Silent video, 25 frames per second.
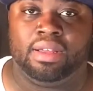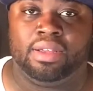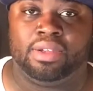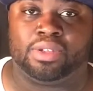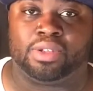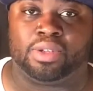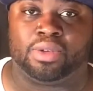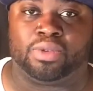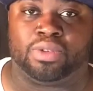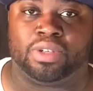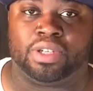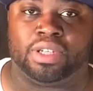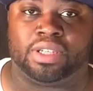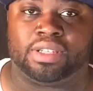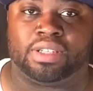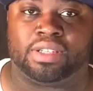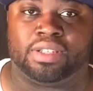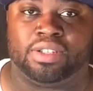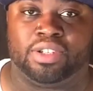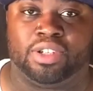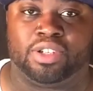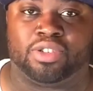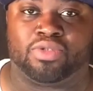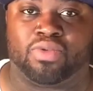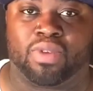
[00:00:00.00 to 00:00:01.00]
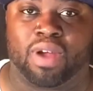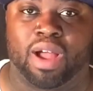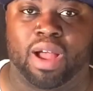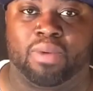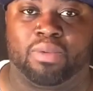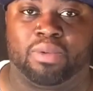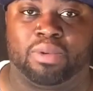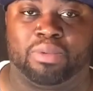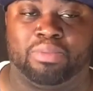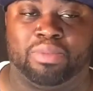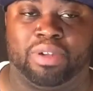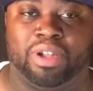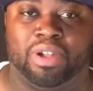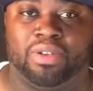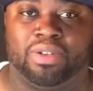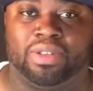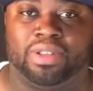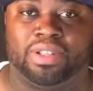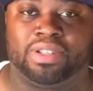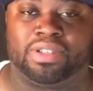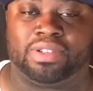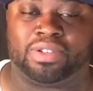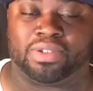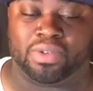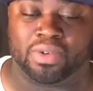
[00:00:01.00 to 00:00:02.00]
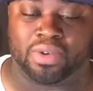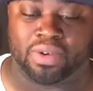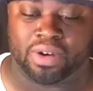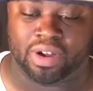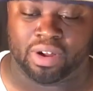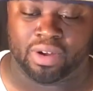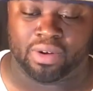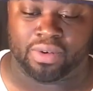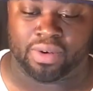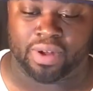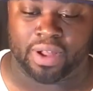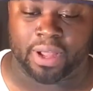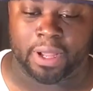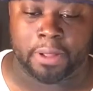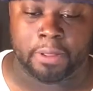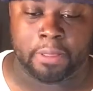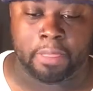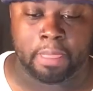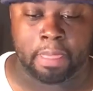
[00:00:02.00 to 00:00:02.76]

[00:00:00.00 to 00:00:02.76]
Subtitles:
So just ride with me on this story, okay?